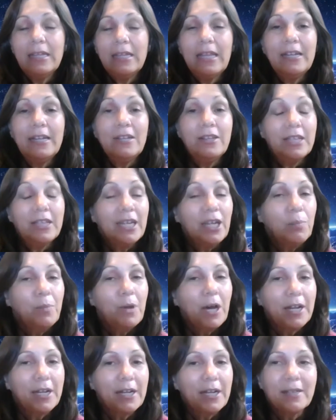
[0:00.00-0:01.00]
And then think
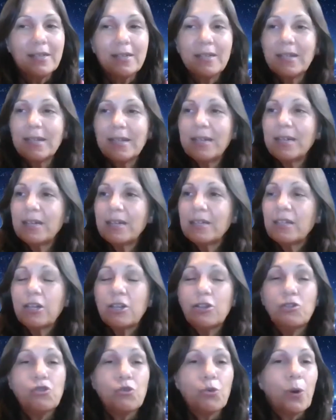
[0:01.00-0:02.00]
about it.
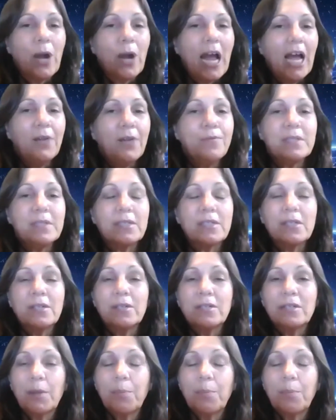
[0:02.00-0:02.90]
The giraffes,